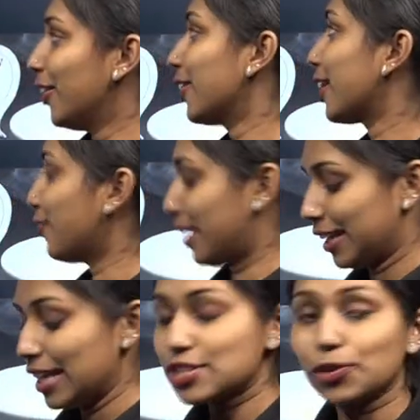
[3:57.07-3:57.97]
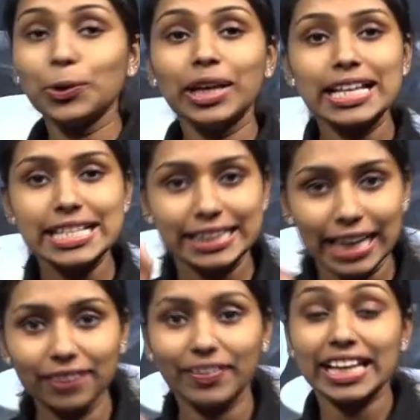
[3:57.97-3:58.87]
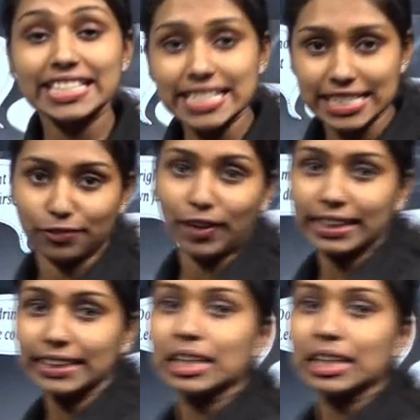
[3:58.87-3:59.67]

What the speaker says: Okay, fine. So that we can just define the